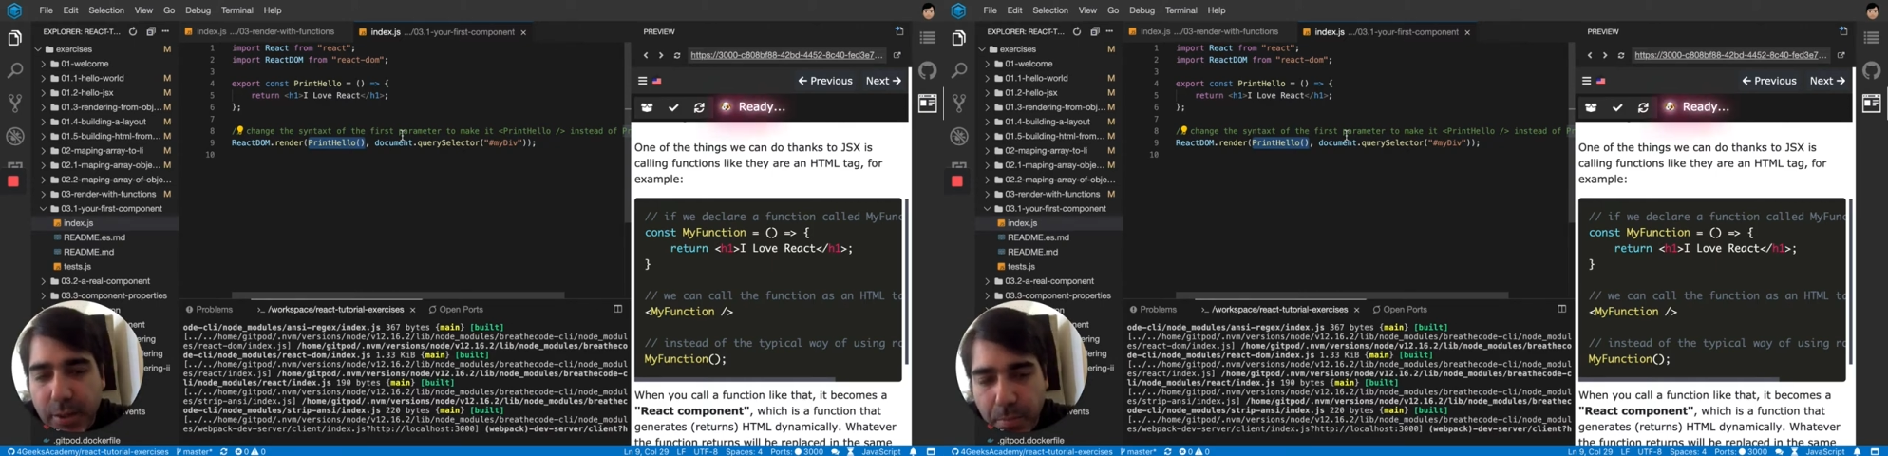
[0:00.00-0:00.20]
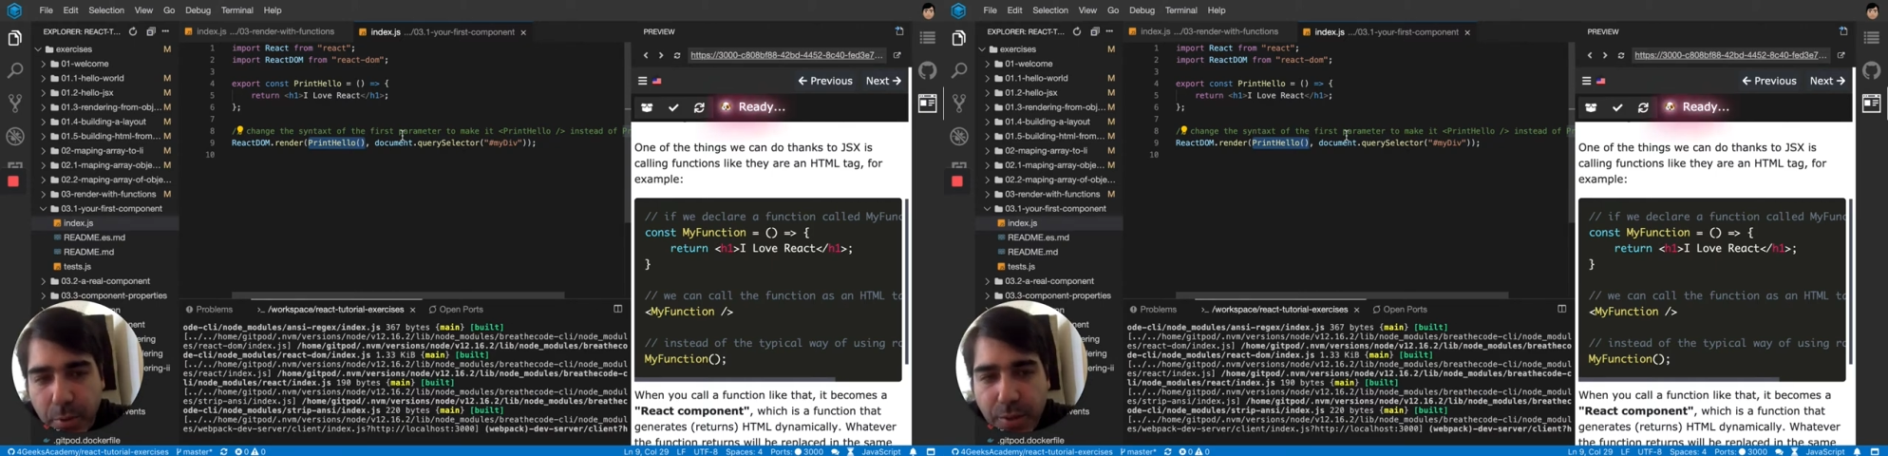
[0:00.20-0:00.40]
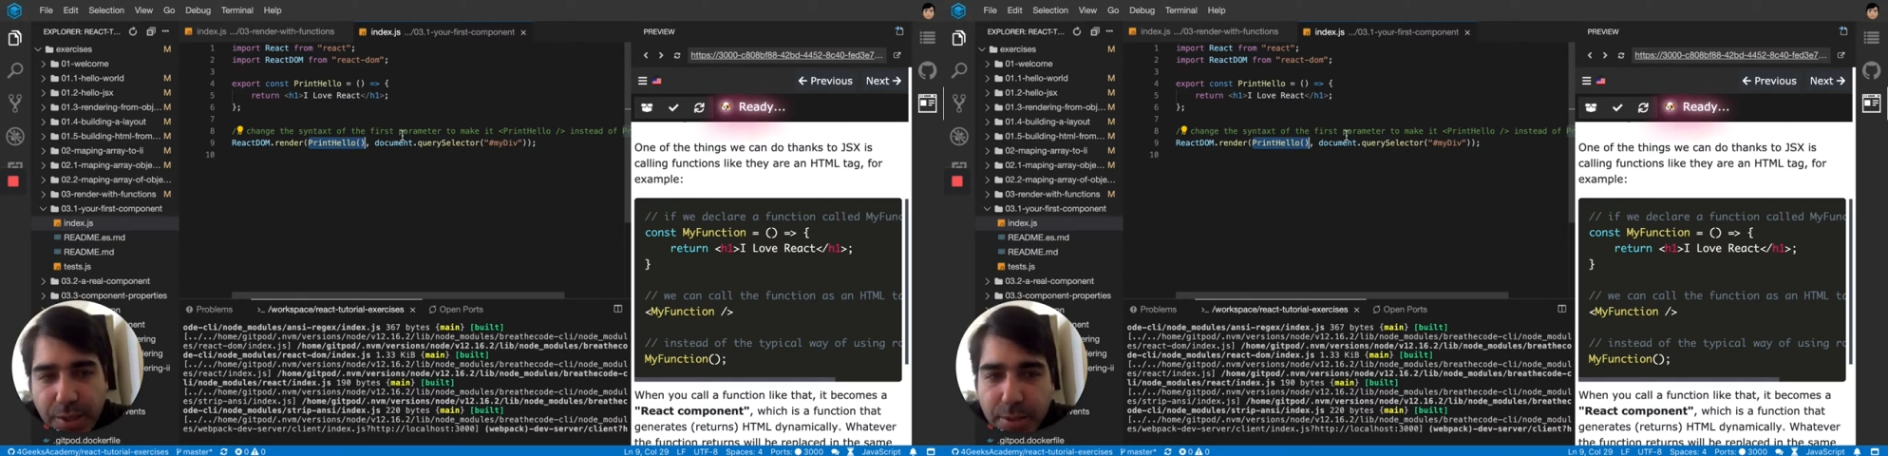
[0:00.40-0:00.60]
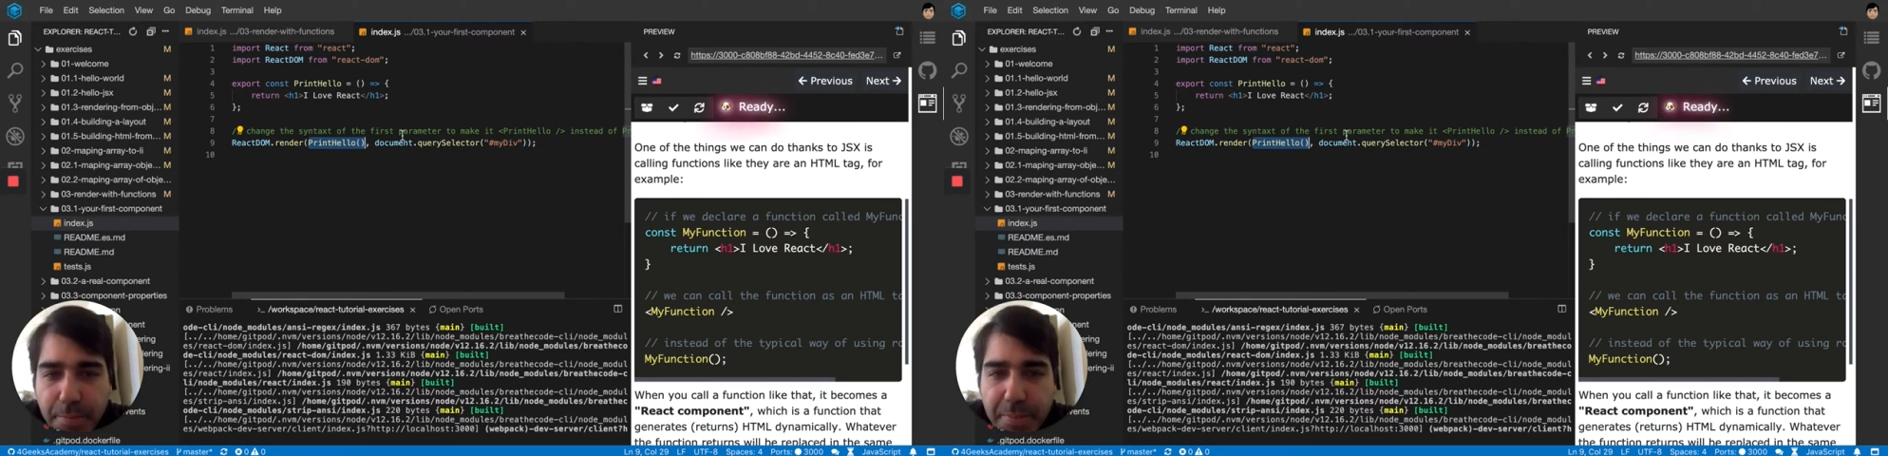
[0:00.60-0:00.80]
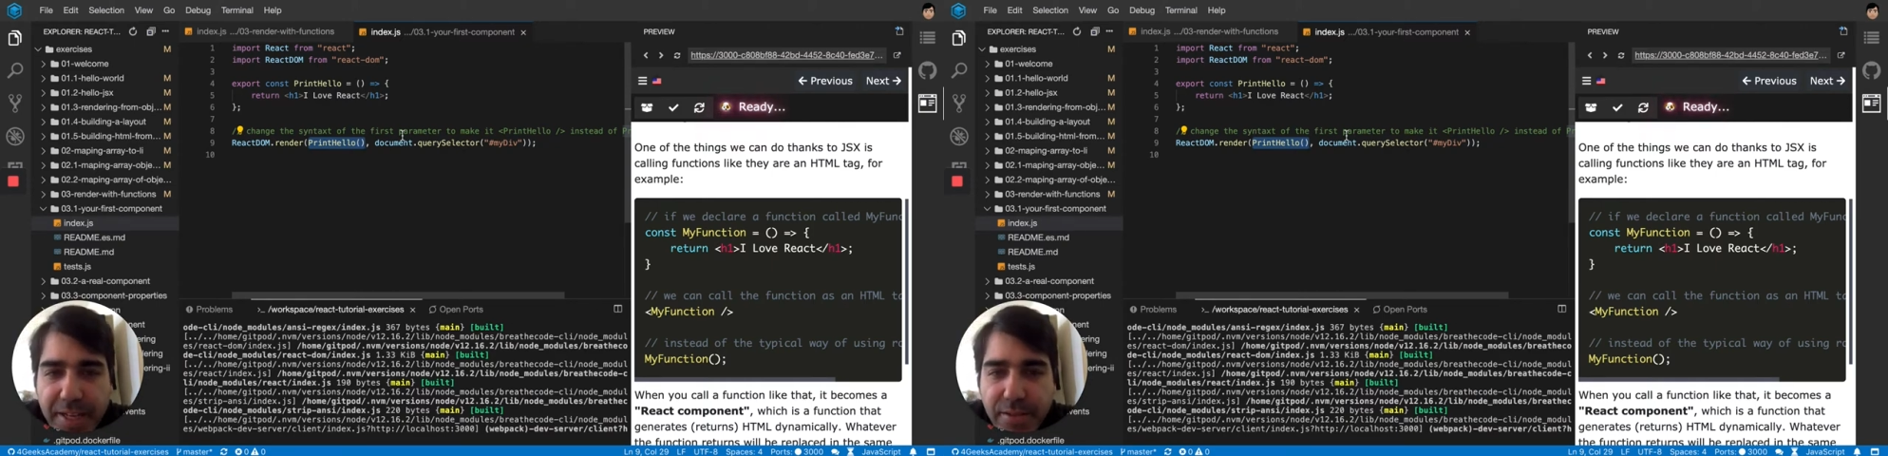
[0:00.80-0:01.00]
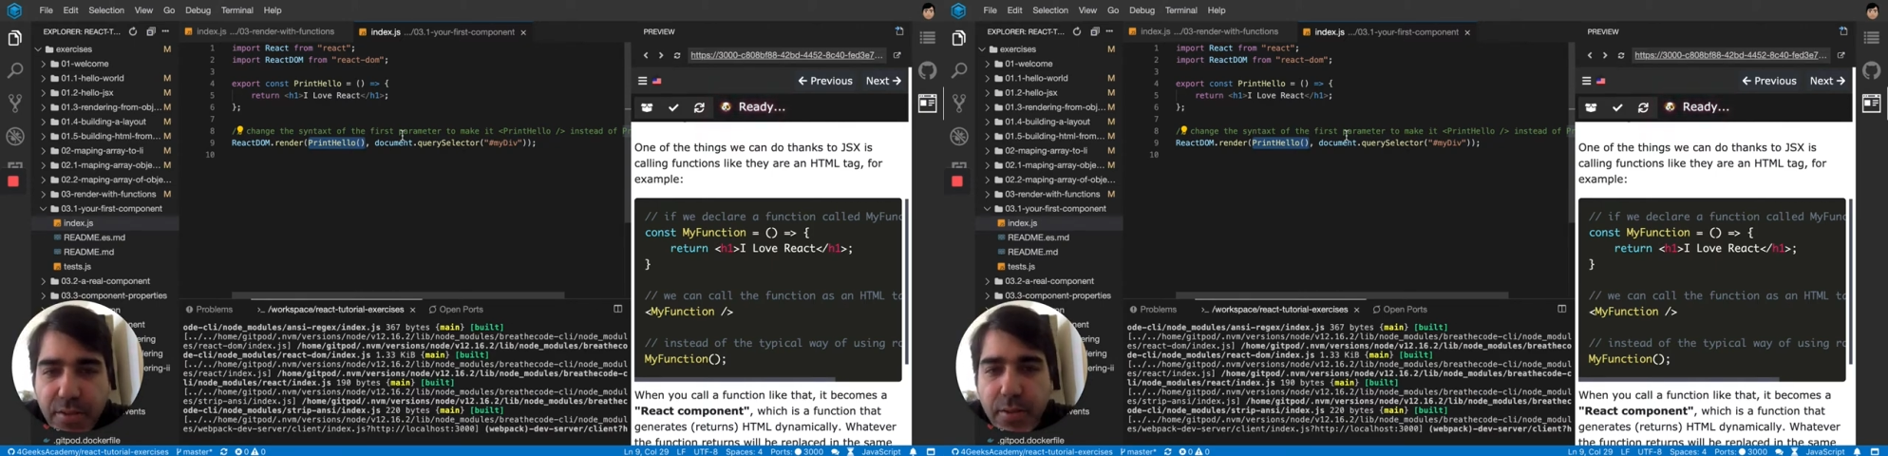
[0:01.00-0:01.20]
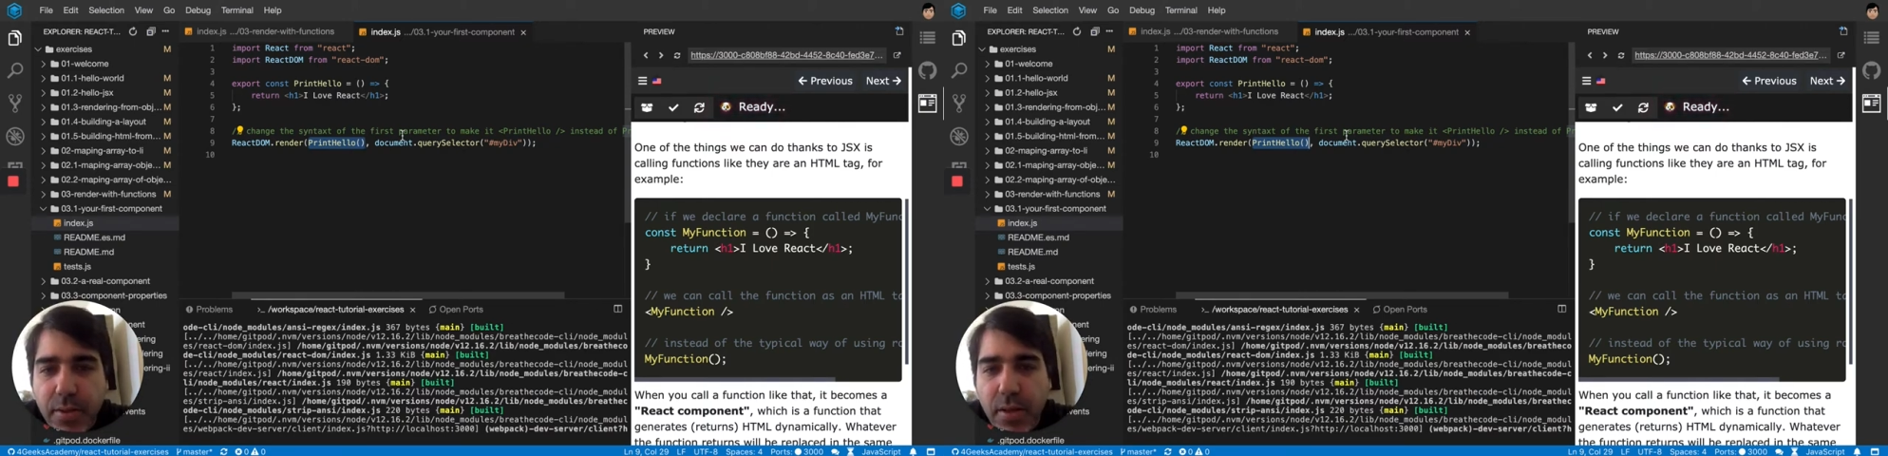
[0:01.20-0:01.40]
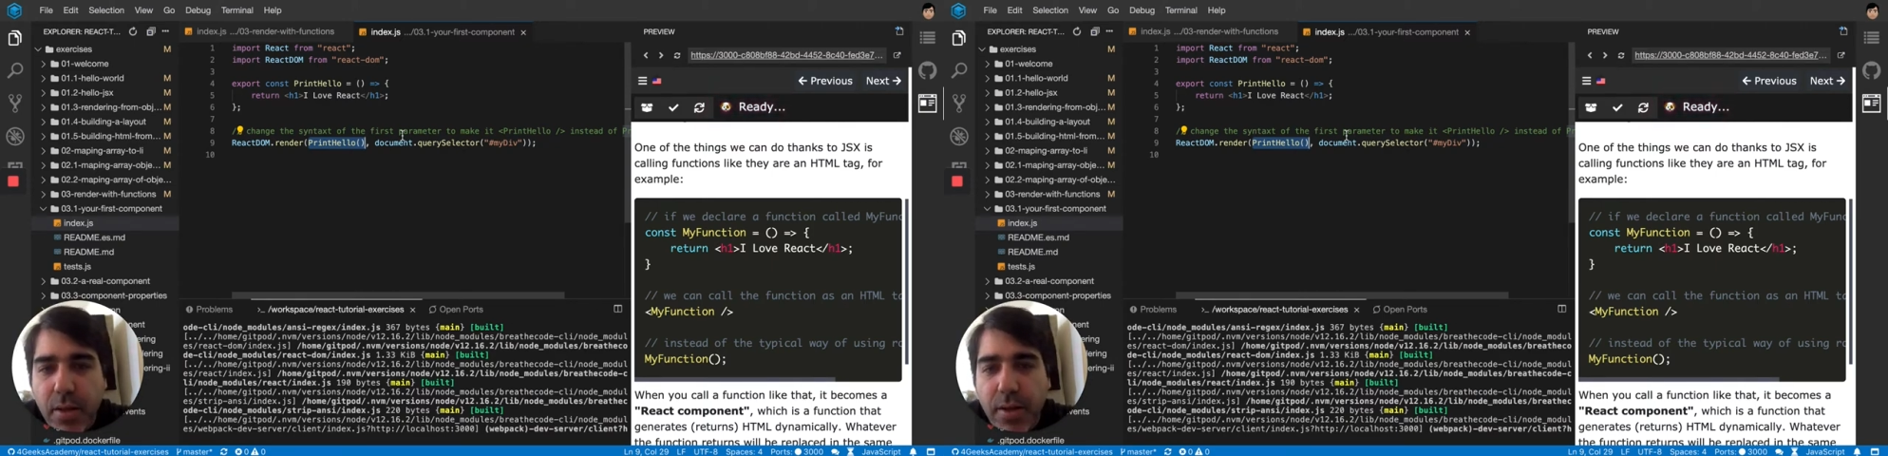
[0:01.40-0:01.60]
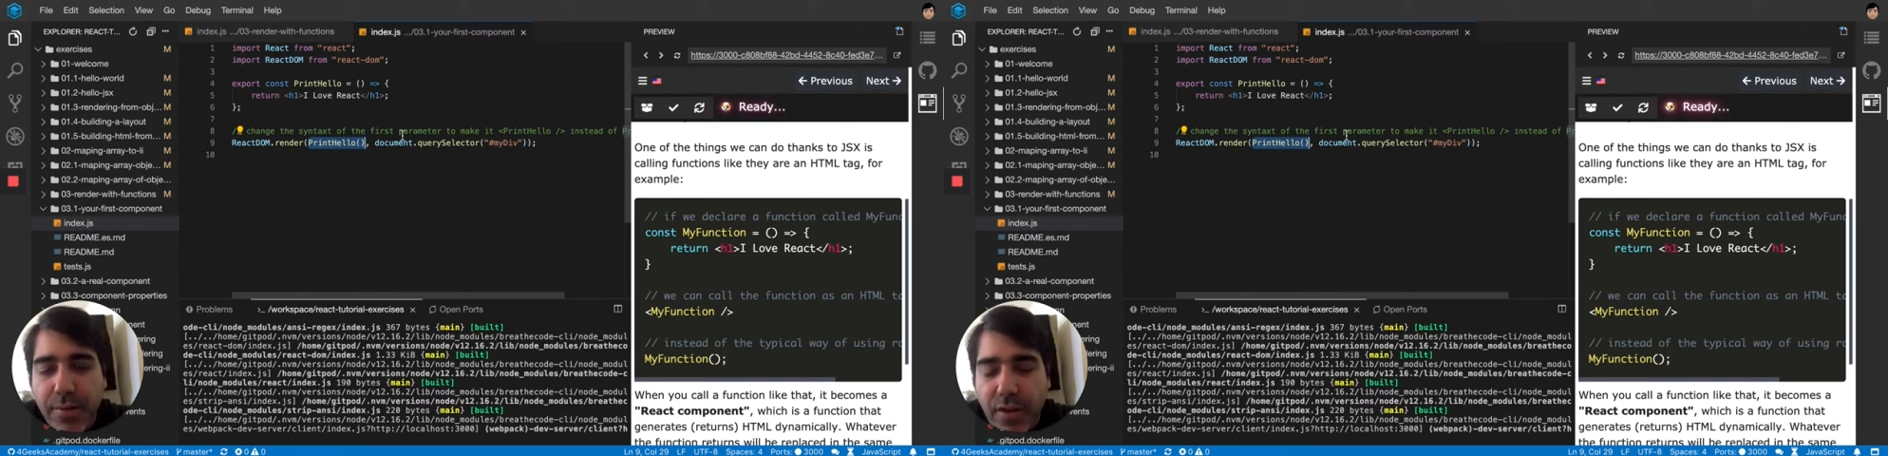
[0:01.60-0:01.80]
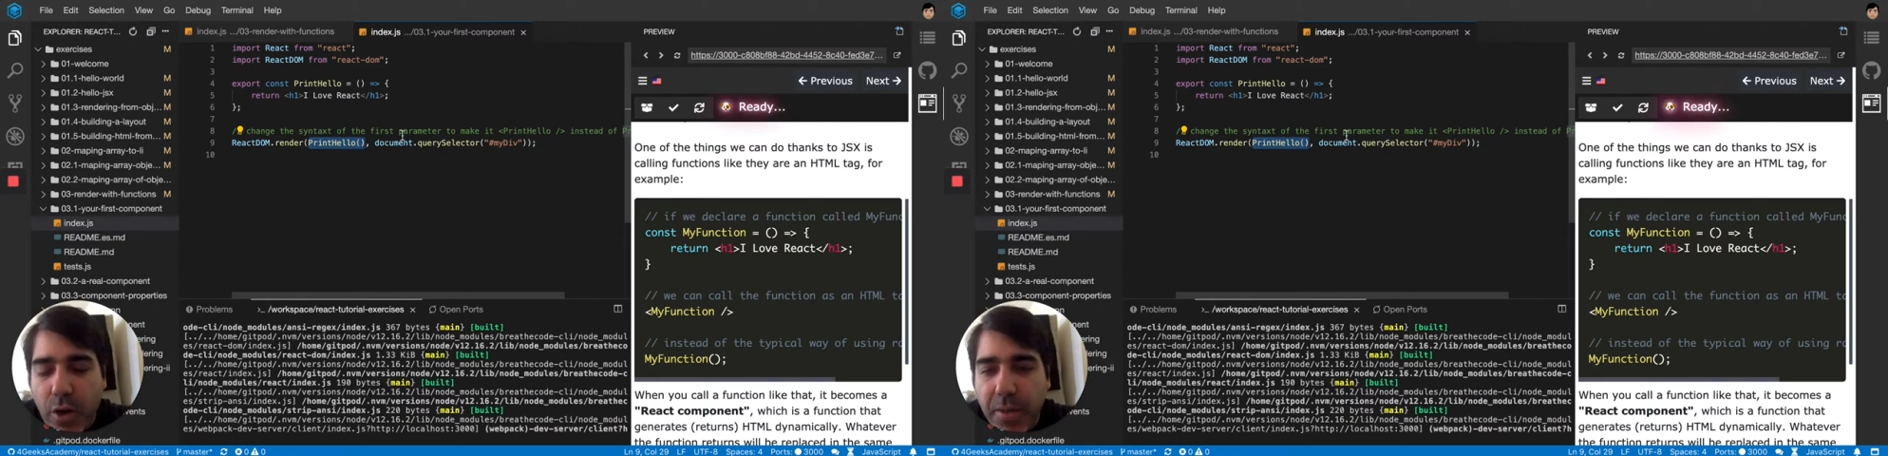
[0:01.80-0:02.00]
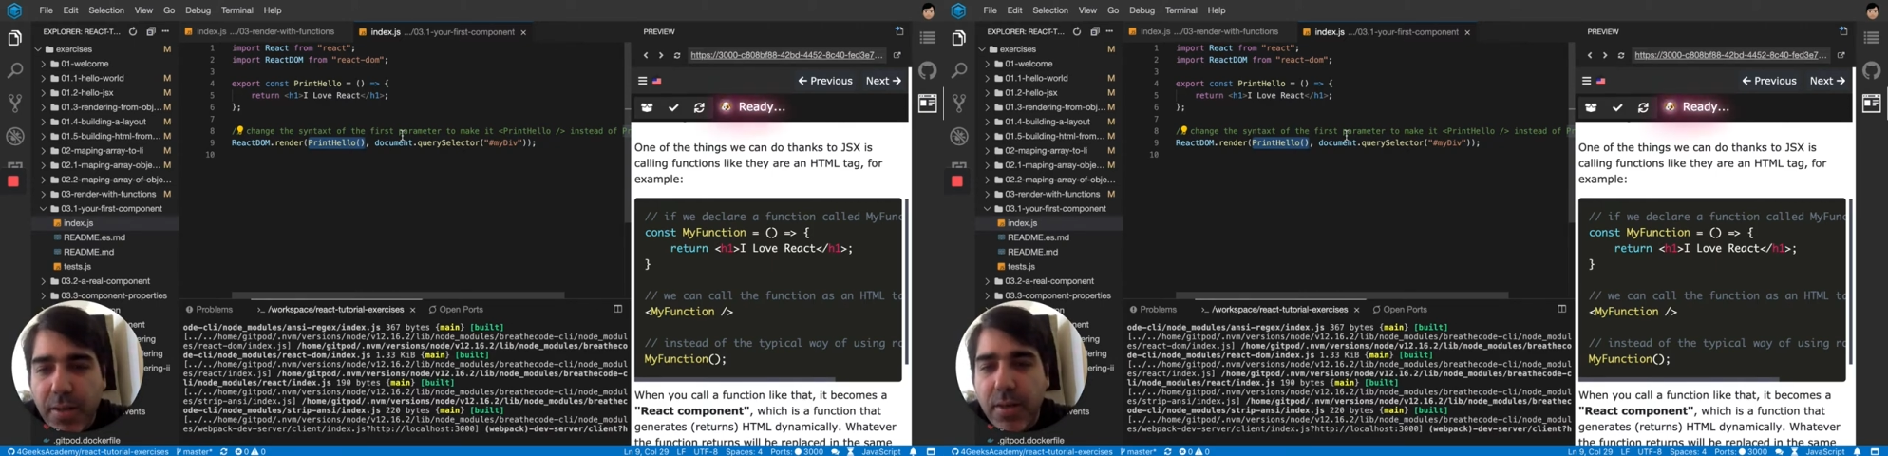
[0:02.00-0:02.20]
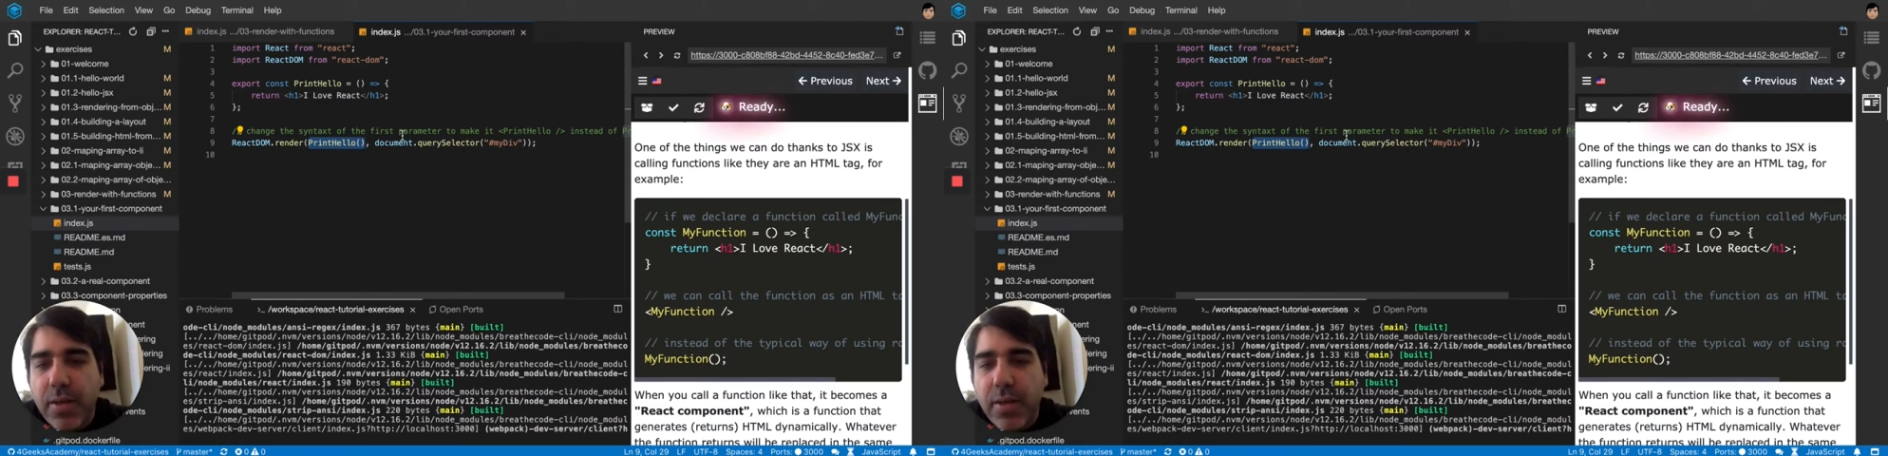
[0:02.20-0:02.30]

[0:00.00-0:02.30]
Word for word: component-based uh, environment.